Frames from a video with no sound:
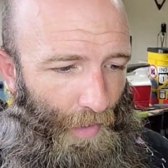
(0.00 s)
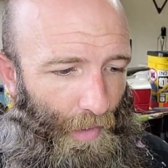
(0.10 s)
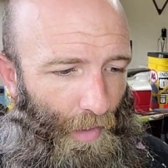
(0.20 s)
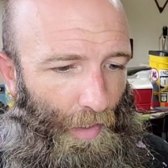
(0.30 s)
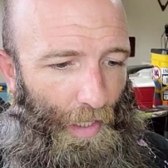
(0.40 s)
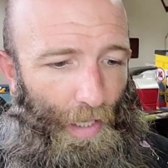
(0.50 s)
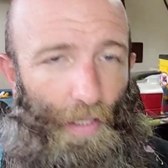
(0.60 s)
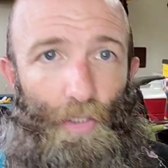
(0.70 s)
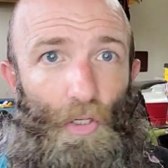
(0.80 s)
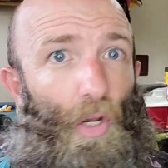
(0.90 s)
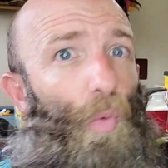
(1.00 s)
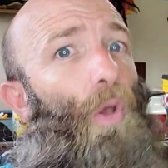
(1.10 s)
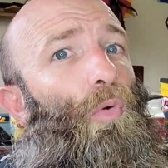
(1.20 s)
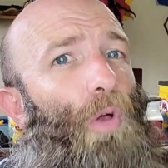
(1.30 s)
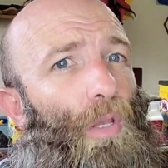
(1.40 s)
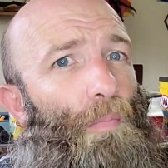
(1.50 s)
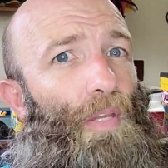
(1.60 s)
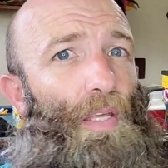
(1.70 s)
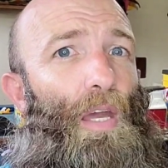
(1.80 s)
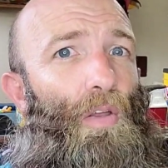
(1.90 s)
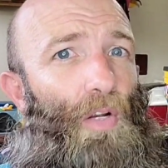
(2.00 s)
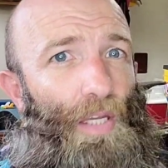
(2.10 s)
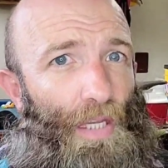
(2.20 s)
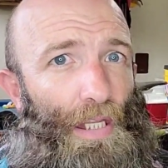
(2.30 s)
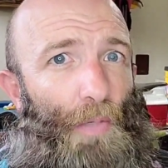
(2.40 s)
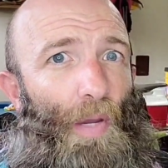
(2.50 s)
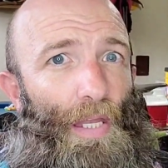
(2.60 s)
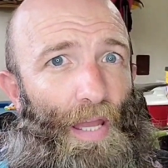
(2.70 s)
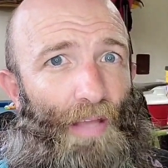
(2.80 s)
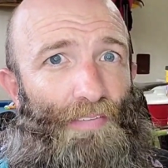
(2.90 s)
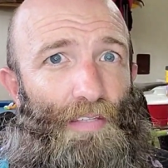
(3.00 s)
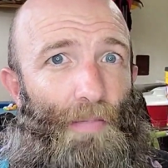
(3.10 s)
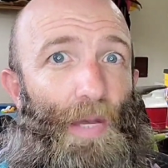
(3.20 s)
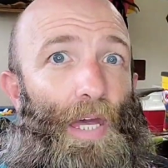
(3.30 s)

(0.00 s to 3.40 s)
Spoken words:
and you're going to want to roll up to the counter anyway and ask them,